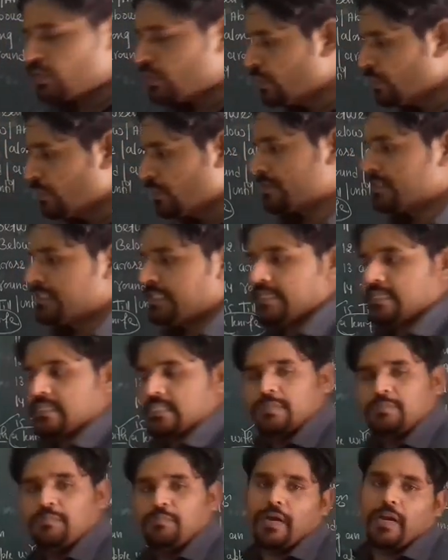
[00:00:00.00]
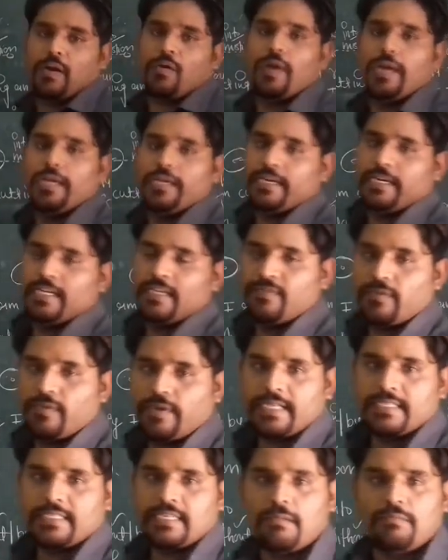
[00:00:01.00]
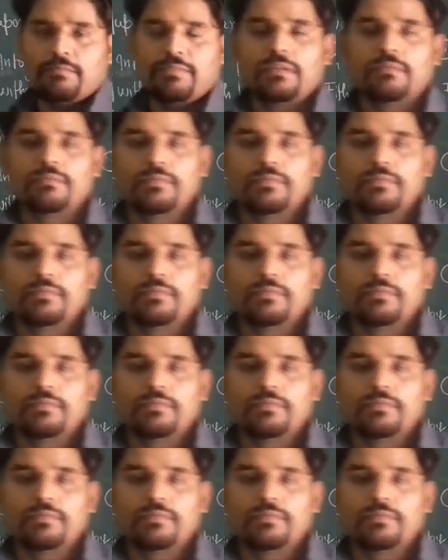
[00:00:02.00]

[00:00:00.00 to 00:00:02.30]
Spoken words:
used as per quantity. For example,